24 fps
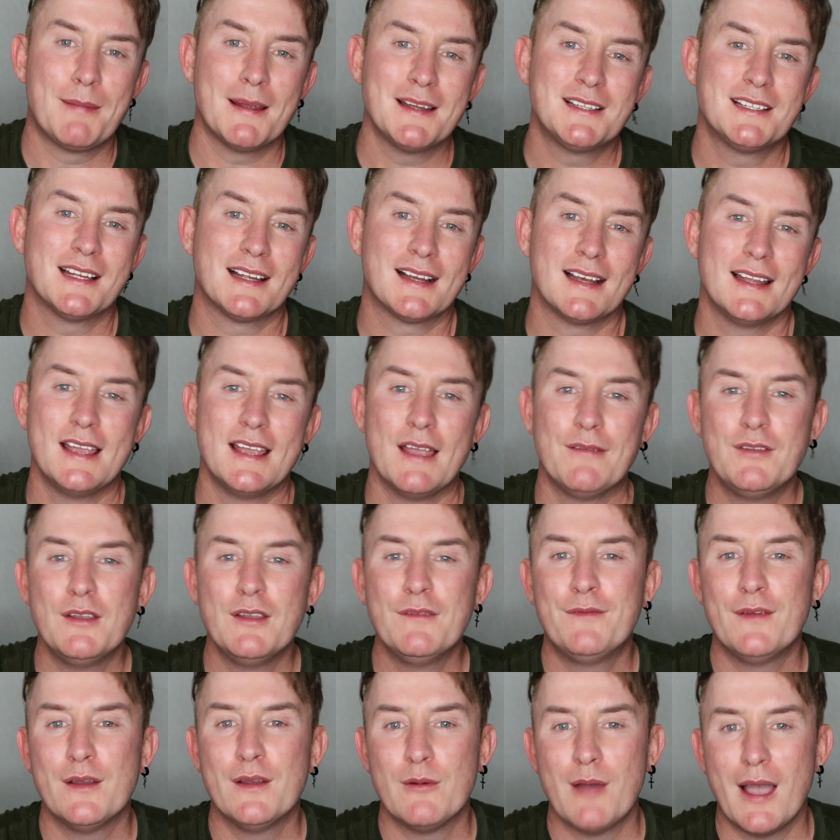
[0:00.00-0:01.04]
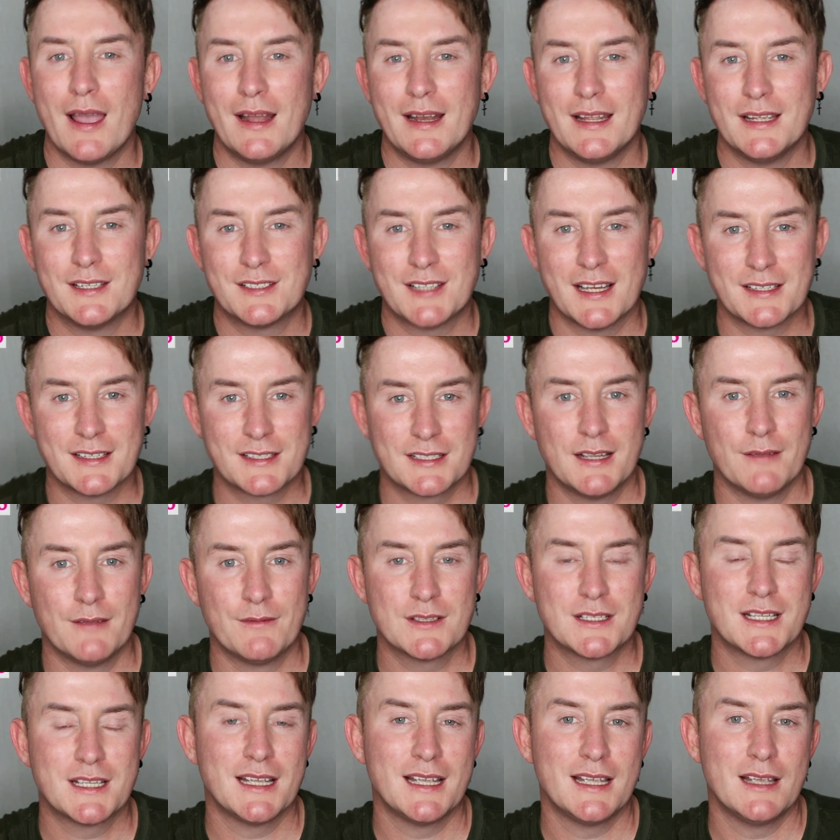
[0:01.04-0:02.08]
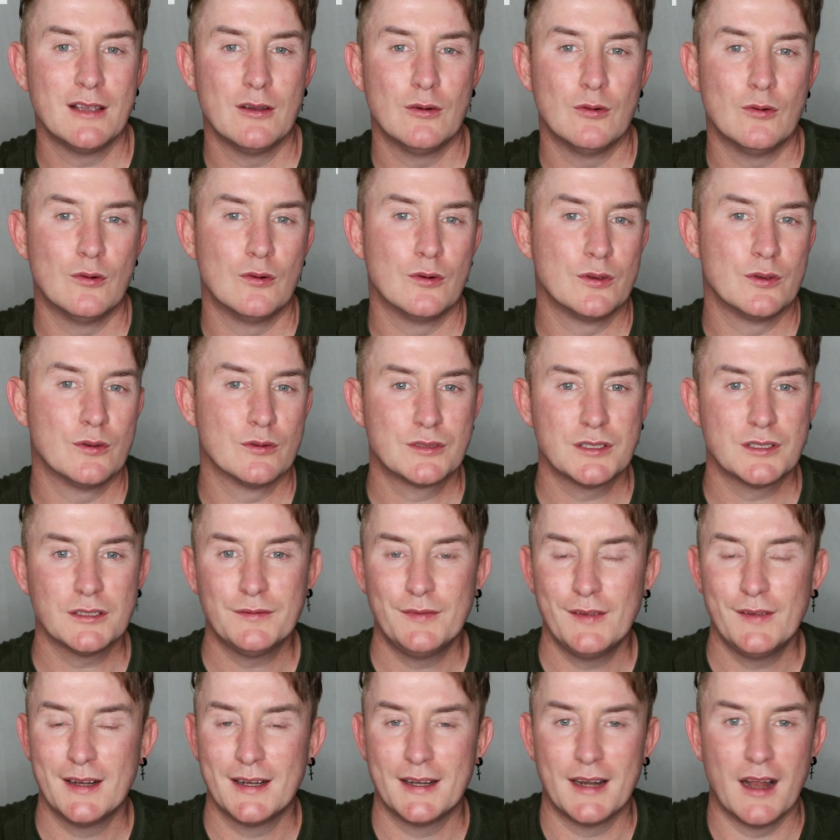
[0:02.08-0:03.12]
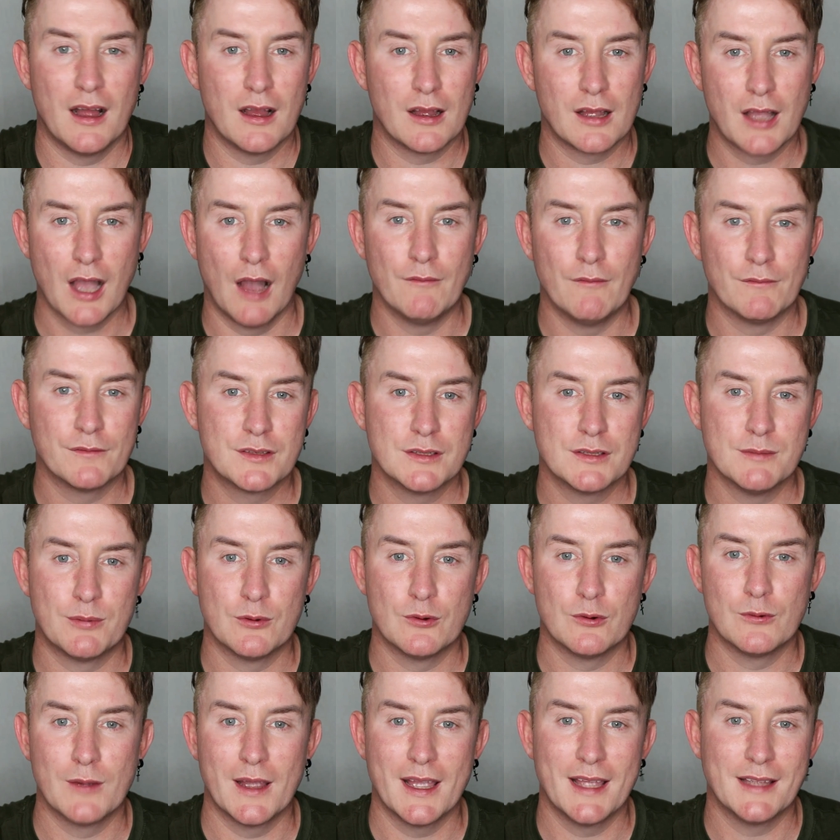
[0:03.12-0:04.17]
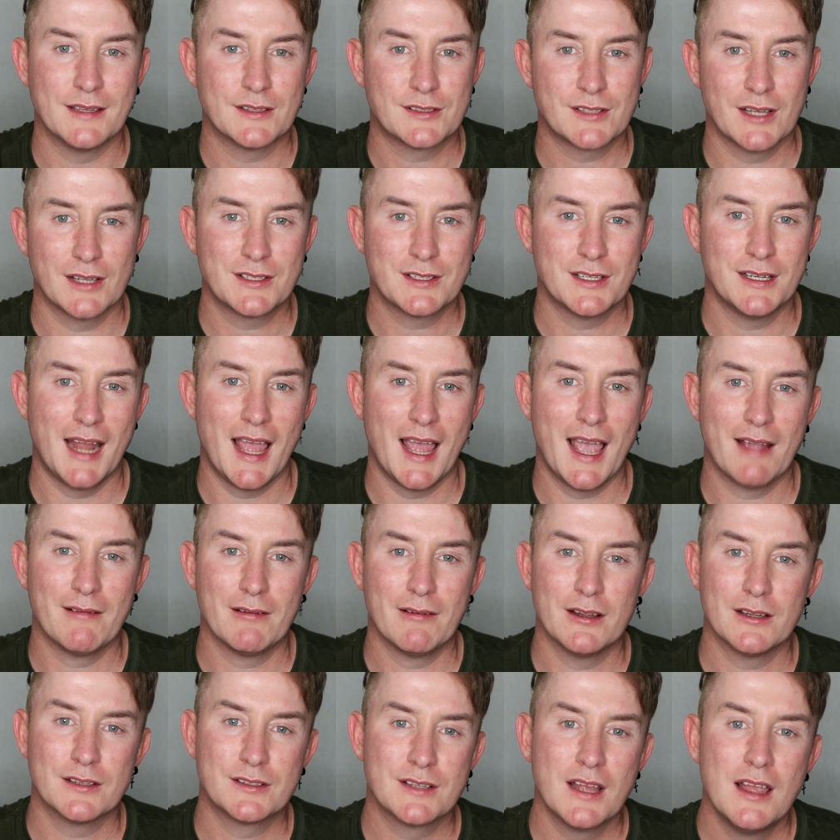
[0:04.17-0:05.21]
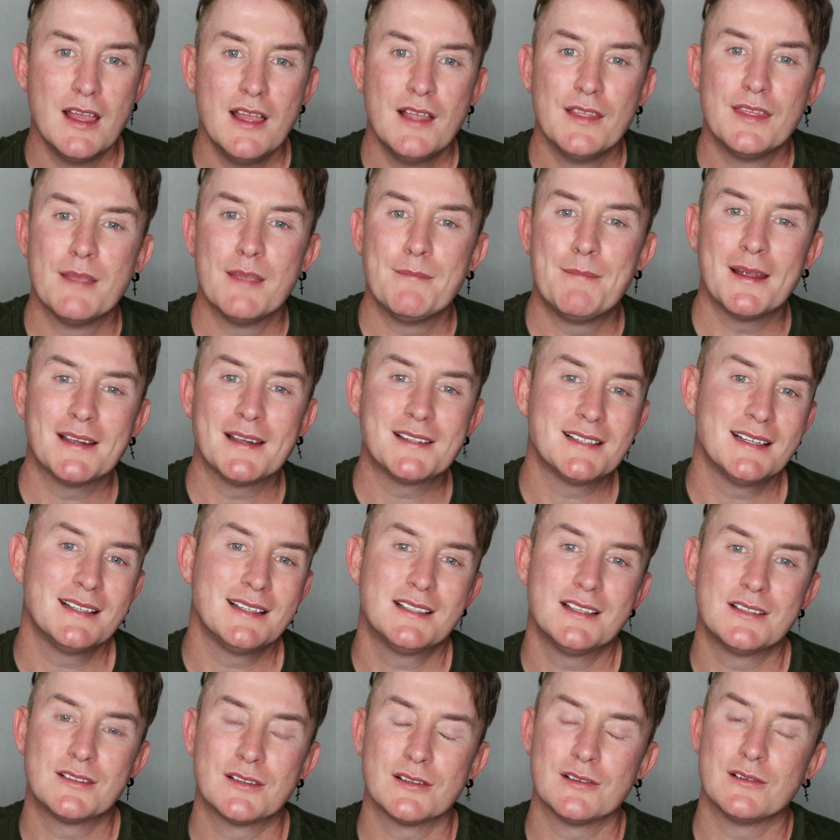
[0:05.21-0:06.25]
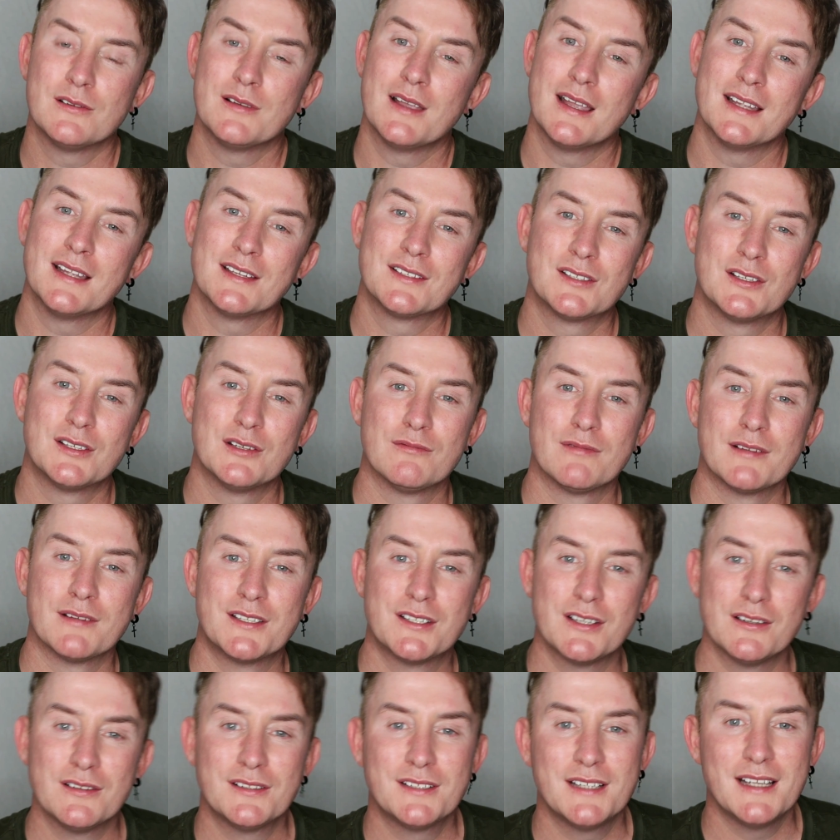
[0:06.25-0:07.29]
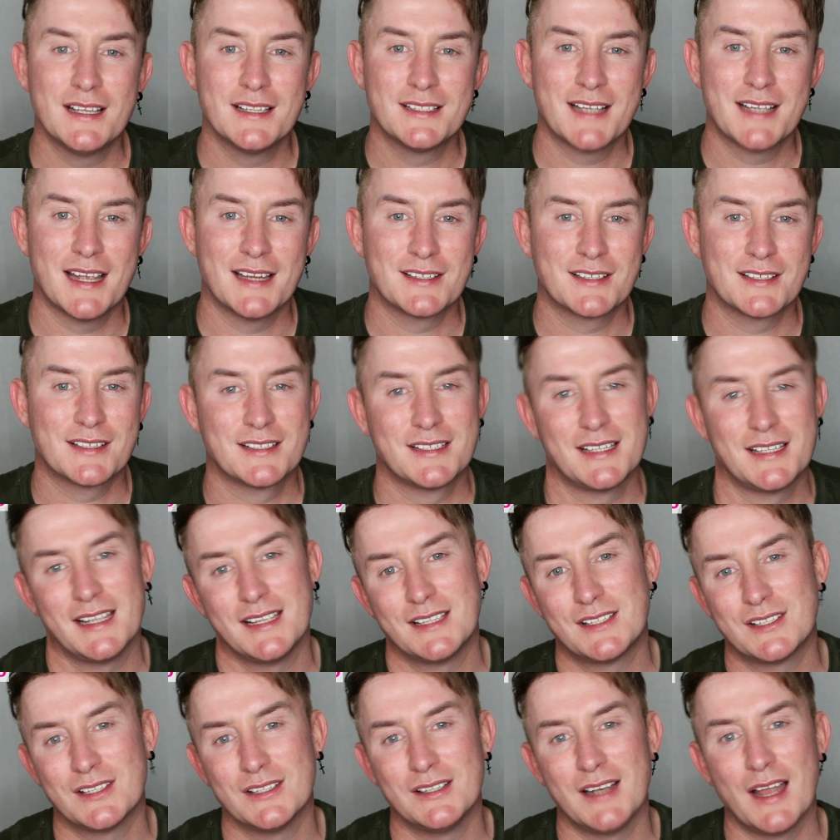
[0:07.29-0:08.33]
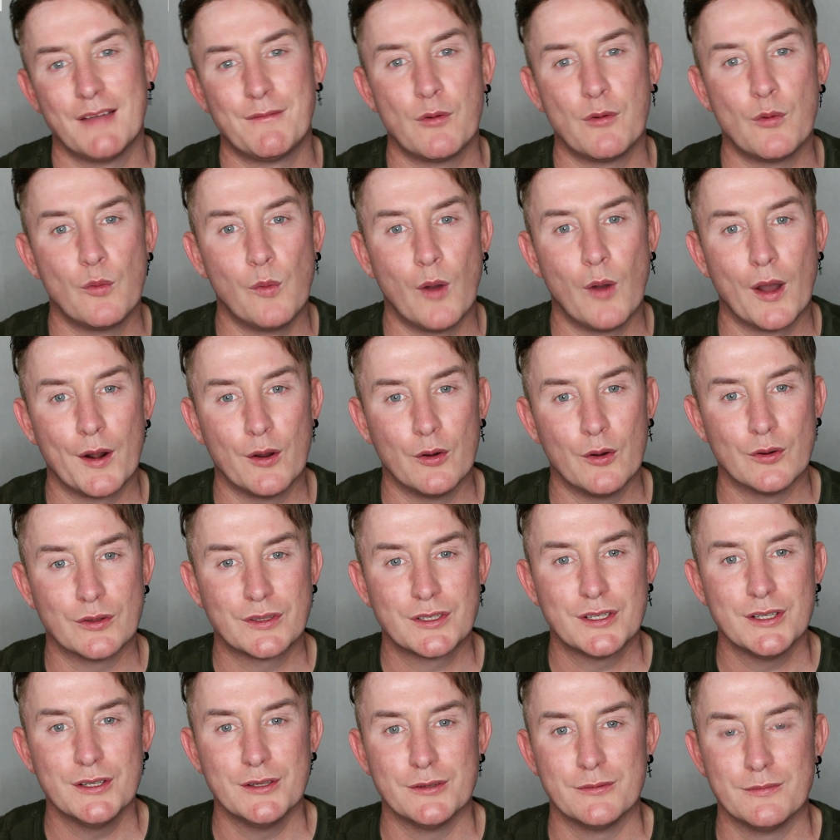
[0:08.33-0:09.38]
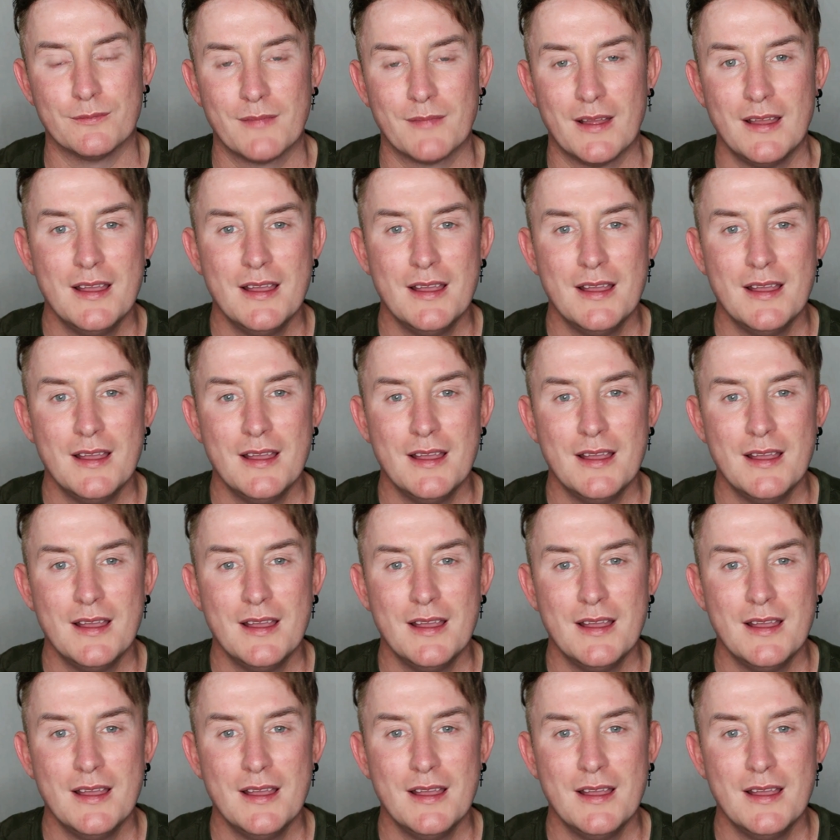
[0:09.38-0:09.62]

basically, if you feel any sensitivity or you're just feeling uncomfortable in certain areas, the best thing to do is to reduce the intensity to level 1 or 2.